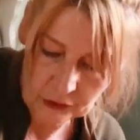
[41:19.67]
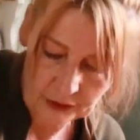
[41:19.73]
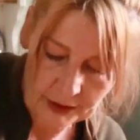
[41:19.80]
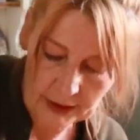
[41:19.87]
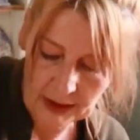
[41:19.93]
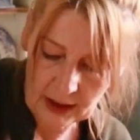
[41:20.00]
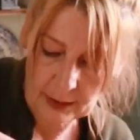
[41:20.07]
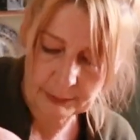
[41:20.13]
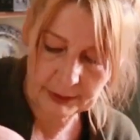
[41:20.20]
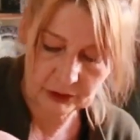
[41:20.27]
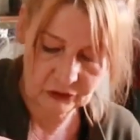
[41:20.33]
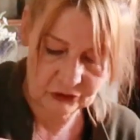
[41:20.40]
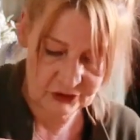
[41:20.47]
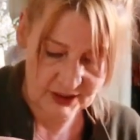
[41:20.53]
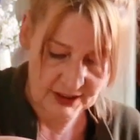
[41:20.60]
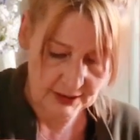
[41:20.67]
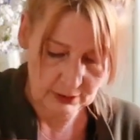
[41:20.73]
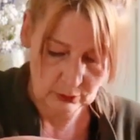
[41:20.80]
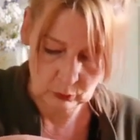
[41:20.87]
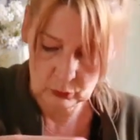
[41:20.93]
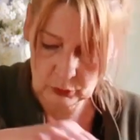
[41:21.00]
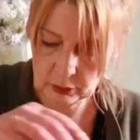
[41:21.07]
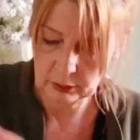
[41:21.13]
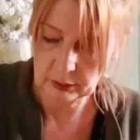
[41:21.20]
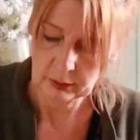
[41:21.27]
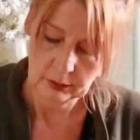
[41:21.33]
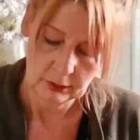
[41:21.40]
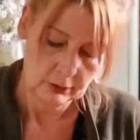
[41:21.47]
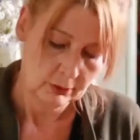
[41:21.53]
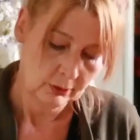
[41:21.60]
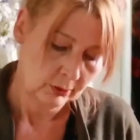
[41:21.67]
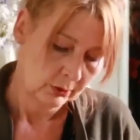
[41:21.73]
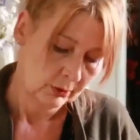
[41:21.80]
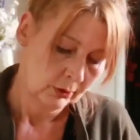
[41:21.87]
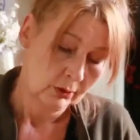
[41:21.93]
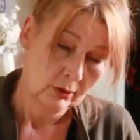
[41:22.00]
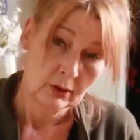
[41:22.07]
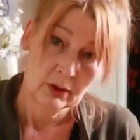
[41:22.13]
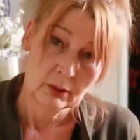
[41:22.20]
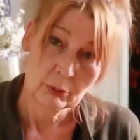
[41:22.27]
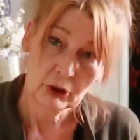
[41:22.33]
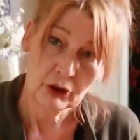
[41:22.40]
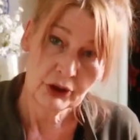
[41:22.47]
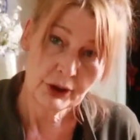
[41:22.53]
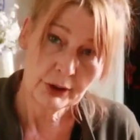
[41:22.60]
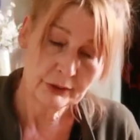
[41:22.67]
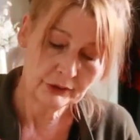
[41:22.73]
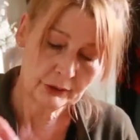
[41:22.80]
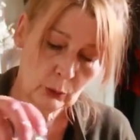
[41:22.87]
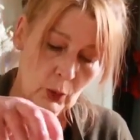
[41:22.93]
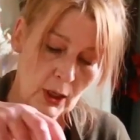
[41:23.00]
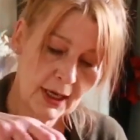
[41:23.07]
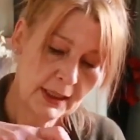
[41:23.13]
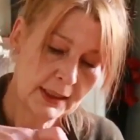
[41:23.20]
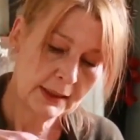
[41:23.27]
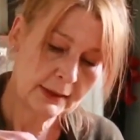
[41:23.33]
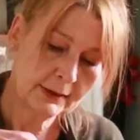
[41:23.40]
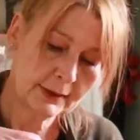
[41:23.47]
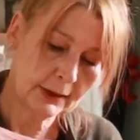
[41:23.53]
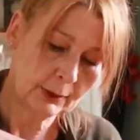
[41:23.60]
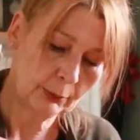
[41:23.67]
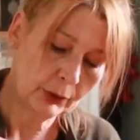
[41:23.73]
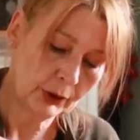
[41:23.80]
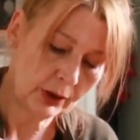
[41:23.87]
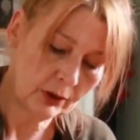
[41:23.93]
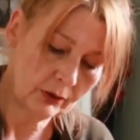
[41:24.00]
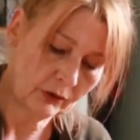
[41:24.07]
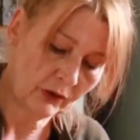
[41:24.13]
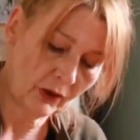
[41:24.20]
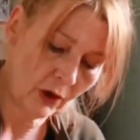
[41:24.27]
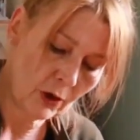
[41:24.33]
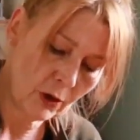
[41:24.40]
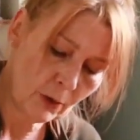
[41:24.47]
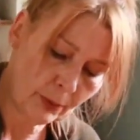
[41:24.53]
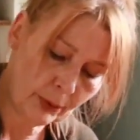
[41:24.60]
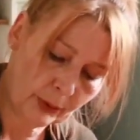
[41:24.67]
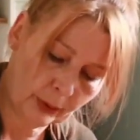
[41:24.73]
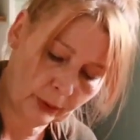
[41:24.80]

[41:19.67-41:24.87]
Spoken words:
all that cabbage down. I'm going to use the weight, put it on top.